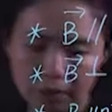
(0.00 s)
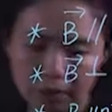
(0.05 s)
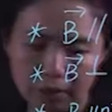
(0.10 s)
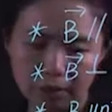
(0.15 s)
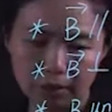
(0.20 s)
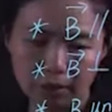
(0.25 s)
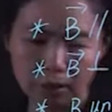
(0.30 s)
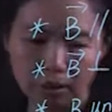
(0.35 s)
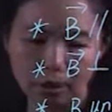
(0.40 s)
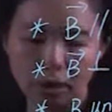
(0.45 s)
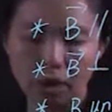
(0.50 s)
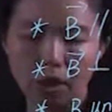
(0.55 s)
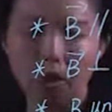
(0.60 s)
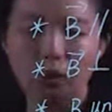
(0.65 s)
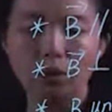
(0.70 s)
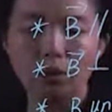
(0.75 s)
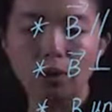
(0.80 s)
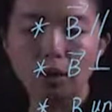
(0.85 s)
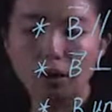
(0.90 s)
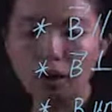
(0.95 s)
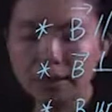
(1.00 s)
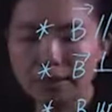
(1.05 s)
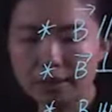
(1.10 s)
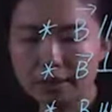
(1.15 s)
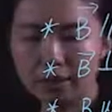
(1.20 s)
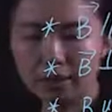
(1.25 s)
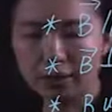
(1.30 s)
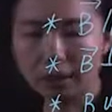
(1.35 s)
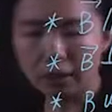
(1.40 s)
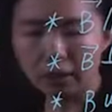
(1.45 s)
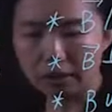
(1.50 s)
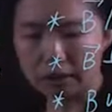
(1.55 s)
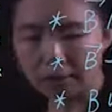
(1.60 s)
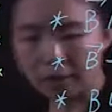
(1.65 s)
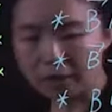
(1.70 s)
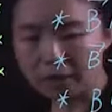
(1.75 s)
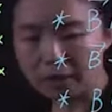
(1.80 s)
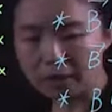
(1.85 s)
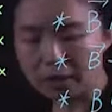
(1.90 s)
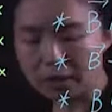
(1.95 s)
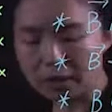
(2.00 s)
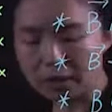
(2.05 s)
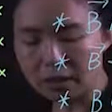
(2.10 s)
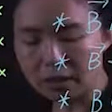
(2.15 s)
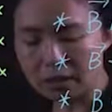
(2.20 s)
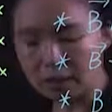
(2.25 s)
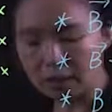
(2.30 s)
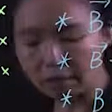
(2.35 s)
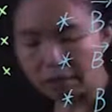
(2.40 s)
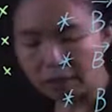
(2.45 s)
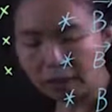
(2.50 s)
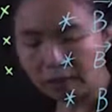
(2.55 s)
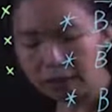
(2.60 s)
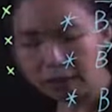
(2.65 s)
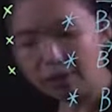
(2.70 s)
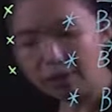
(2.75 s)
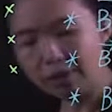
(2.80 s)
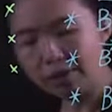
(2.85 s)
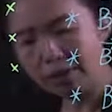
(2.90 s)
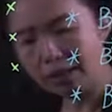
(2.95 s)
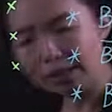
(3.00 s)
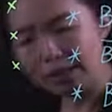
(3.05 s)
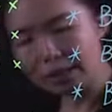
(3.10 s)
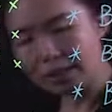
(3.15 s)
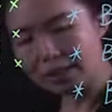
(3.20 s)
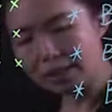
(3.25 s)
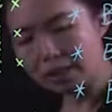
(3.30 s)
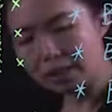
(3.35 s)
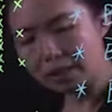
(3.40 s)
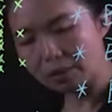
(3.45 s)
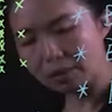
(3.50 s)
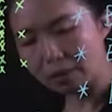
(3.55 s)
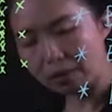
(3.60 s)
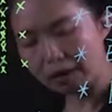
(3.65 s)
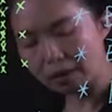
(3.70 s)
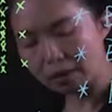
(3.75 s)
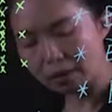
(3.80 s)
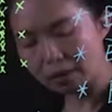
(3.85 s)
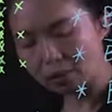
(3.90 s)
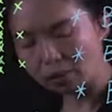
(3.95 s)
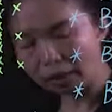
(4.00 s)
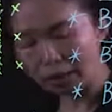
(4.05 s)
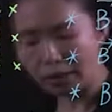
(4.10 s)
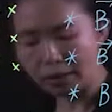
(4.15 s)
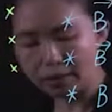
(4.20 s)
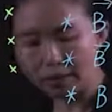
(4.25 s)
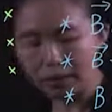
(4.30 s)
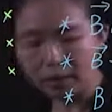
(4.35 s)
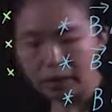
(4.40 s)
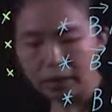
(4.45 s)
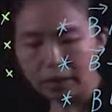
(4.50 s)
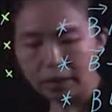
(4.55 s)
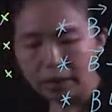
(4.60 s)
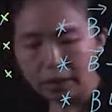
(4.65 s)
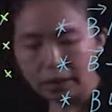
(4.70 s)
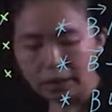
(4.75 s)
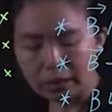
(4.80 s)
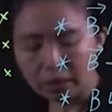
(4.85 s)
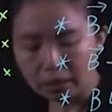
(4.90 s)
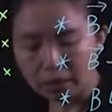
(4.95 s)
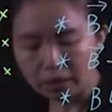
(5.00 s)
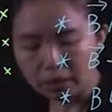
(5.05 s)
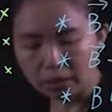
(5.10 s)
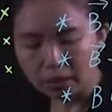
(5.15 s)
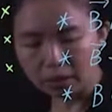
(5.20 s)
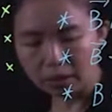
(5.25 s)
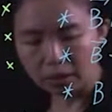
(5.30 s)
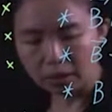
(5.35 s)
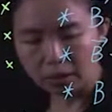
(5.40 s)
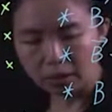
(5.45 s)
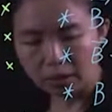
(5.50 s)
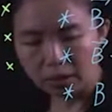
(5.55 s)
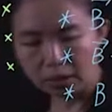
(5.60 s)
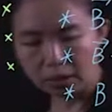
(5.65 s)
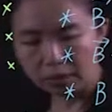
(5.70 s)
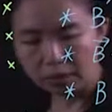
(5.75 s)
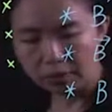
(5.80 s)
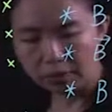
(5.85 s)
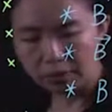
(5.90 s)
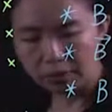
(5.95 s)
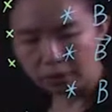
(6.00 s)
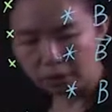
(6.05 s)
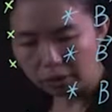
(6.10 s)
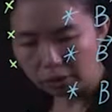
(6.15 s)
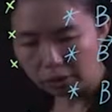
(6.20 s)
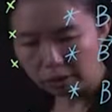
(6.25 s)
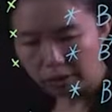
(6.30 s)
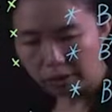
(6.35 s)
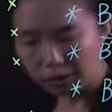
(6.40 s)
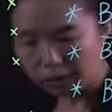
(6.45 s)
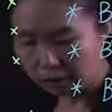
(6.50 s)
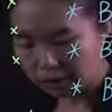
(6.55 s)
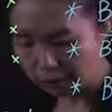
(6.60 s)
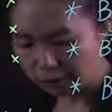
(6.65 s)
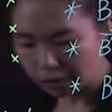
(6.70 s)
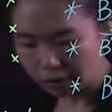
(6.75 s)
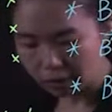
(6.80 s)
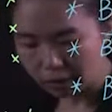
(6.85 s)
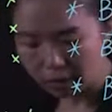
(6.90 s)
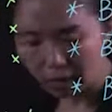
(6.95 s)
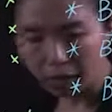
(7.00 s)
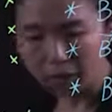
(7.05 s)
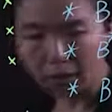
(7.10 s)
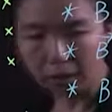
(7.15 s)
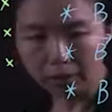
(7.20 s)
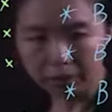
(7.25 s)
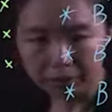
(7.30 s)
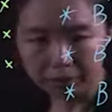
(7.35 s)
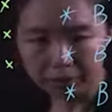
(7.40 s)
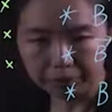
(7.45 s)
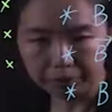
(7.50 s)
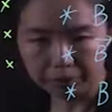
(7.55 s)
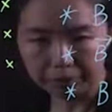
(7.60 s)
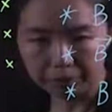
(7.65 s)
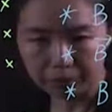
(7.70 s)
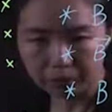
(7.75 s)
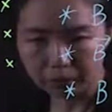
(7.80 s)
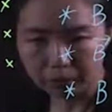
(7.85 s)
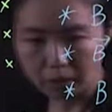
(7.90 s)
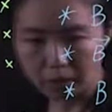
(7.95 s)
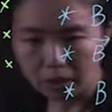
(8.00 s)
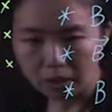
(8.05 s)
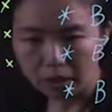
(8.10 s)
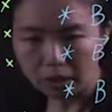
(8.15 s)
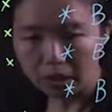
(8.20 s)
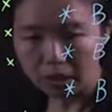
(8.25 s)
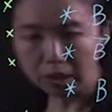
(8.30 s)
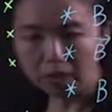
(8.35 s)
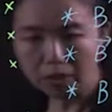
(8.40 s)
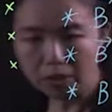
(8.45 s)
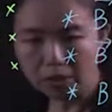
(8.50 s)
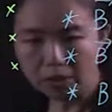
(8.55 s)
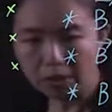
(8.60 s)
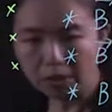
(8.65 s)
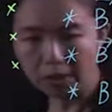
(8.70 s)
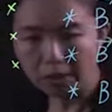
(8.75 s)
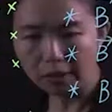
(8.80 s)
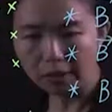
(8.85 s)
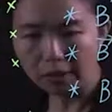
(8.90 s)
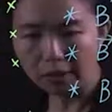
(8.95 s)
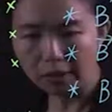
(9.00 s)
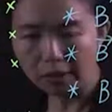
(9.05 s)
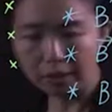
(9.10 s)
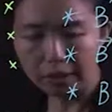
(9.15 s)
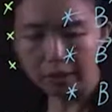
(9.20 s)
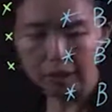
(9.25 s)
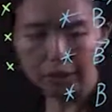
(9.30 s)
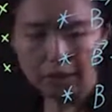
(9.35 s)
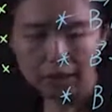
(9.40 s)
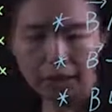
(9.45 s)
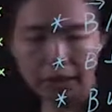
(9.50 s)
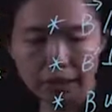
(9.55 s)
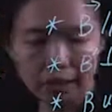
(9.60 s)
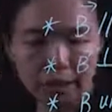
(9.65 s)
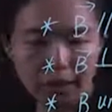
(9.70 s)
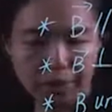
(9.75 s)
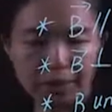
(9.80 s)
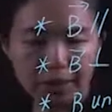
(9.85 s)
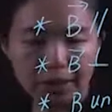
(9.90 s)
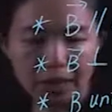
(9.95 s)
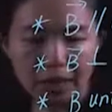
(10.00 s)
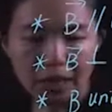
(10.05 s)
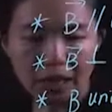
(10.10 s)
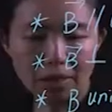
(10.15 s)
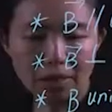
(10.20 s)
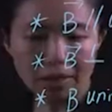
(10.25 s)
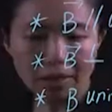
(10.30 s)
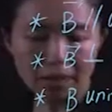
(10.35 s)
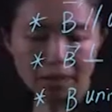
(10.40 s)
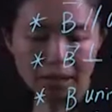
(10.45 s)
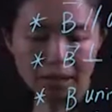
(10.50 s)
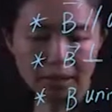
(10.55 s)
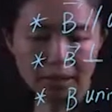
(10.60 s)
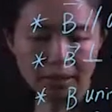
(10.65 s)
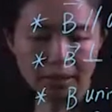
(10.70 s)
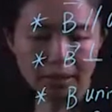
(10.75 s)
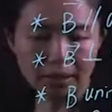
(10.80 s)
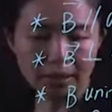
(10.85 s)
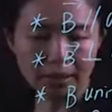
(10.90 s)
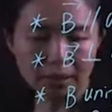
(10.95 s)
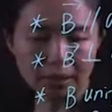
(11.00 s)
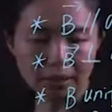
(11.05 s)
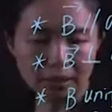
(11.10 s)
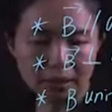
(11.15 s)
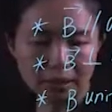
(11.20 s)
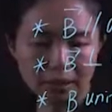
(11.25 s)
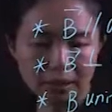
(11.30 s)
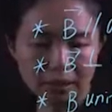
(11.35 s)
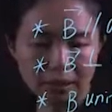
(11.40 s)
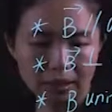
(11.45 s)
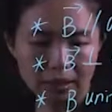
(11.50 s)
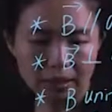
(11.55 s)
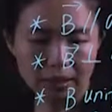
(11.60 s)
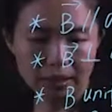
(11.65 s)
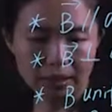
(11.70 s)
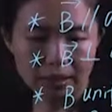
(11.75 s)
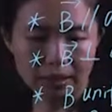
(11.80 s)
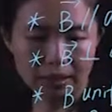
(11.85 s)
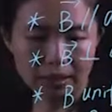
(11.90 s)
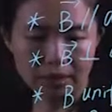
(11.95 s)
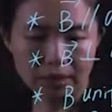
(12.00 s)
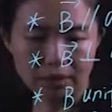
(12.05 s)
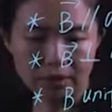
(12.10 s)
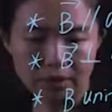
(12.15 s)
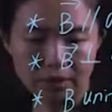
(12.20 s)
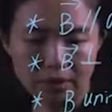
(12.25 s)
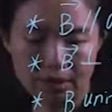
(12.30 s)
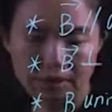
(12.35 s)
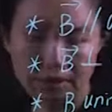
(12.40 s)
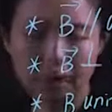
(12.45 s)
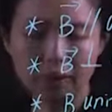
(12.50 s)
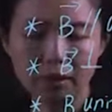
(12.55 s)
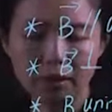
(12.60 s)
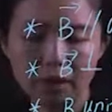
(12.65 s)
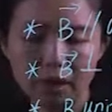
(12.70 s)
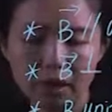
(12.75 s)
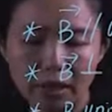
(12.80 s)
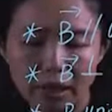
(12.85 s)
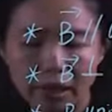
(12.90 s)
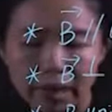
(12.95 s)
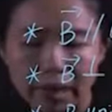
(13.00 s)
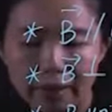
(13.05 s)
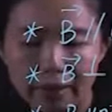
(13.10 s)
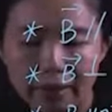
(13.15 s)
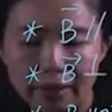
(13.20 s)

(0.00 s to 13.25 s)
field. We also know if this very, very densely packed wire is very, very long, it's a long solenoid, the B outside is equal to 0, and